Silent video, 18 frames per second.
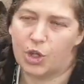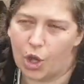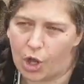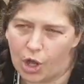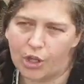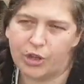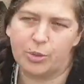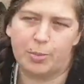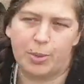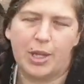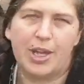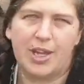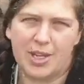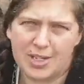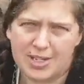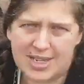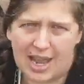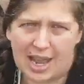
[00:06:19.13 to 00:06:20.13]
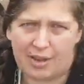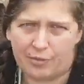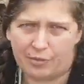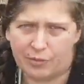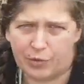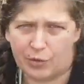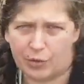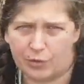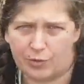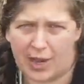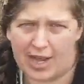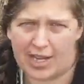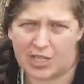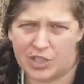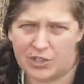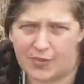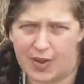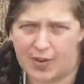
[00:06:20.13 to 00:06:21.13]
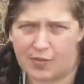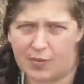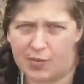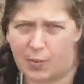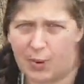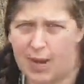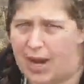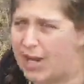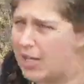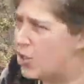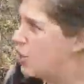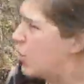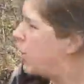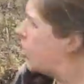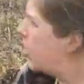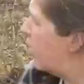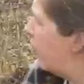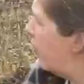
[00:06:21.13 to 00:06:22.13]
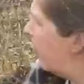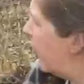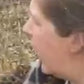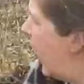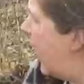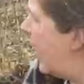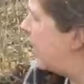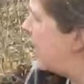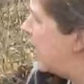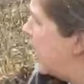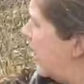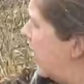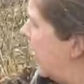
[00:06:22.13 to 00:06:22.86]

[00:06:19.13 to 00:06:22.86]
all the birds have full range of everywhere. It's just that Vlad